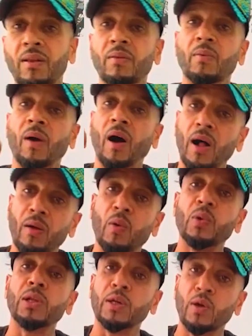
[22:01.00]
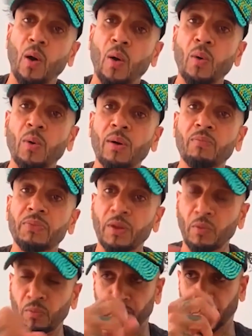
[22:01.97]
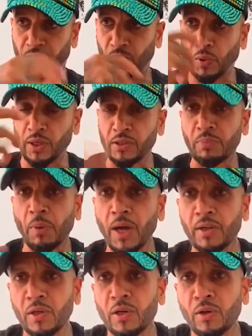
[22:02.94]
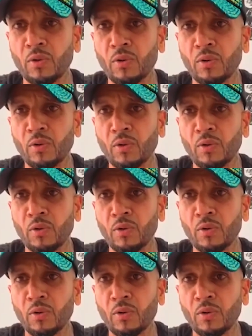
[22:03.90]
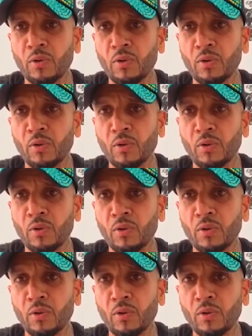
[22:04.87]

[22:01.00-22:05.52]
I'll only go when it's my turn to do vocal. We used to go